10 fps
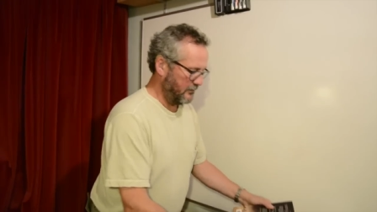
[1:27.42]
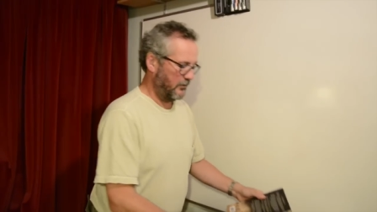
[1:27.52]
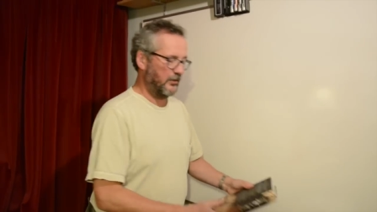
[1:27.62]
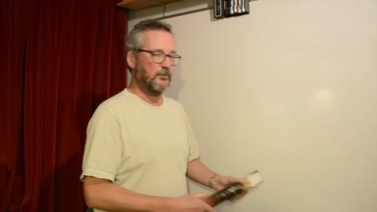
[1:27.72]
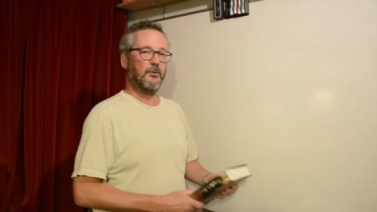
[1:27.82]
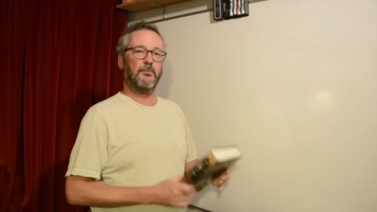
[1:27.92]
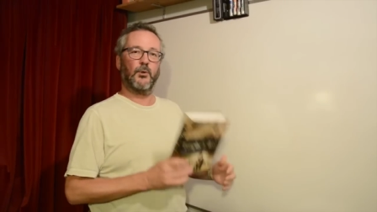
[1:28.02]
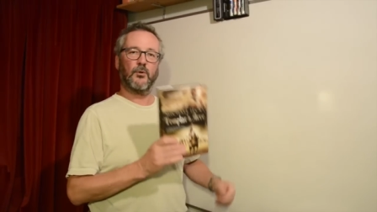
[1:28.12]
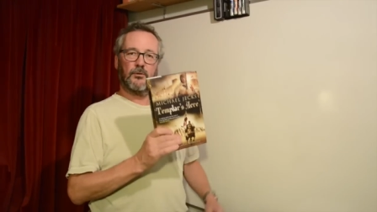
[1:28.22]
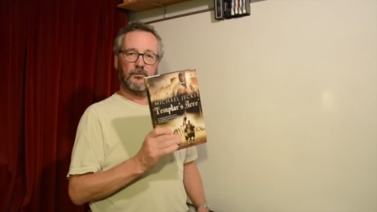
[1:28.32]
into a
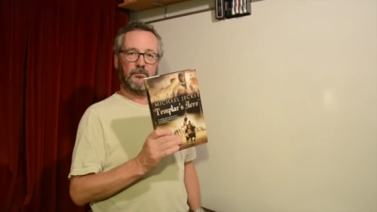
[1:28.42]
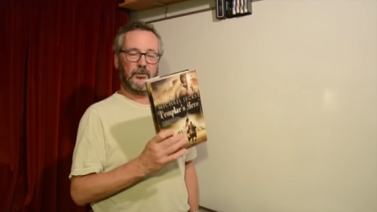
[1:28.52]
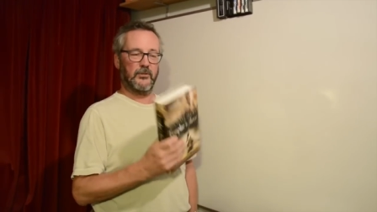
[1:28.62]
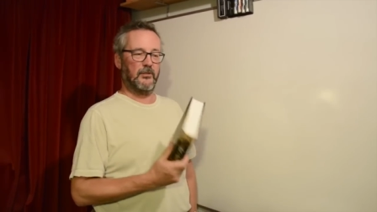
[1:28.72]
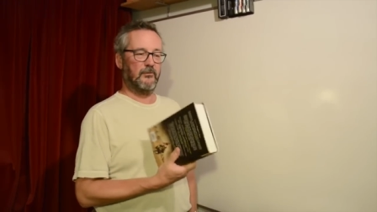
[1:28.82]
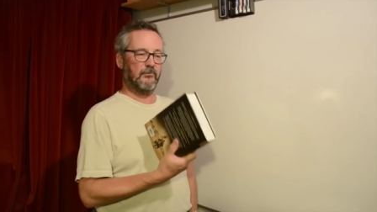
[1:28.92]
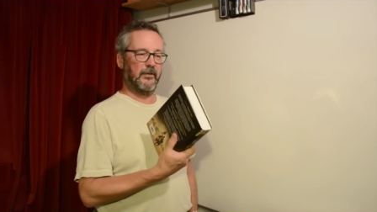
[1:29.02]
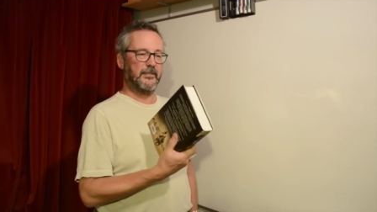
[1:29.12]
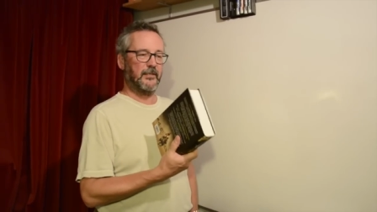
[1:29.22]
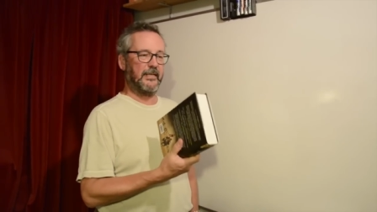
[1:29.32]
book, which is a great
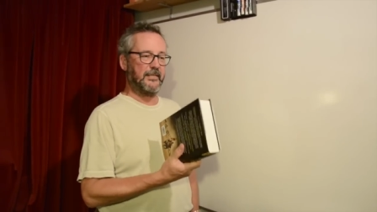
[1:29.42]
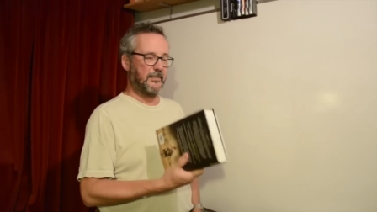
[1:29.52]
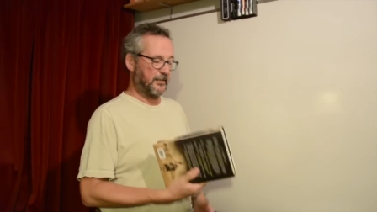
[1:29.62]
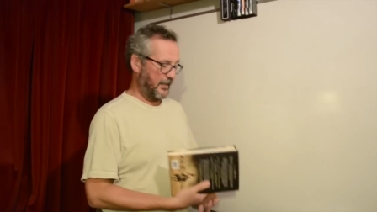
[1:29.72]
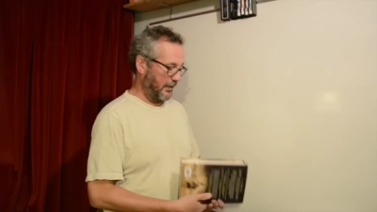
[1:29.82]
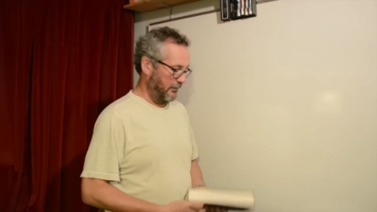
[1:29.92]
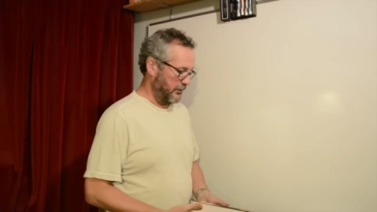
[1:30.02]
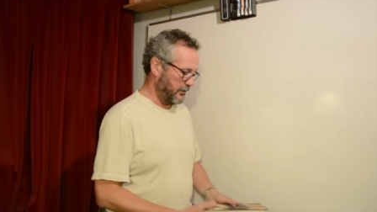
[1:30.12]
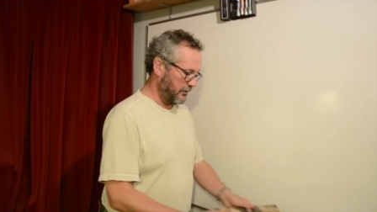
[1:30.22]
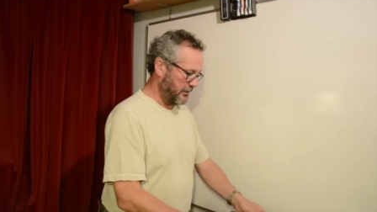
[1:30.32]
deal easier to carry, as
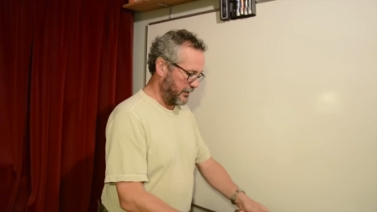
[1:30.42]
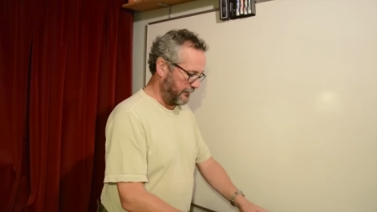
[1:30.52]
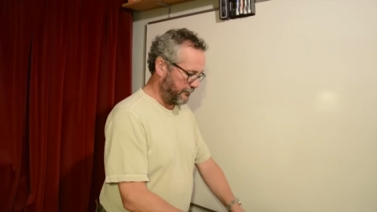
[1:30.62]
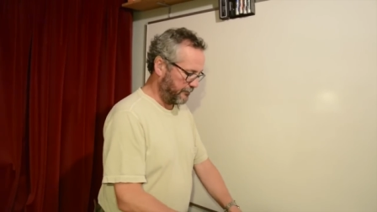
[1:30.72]
you can see?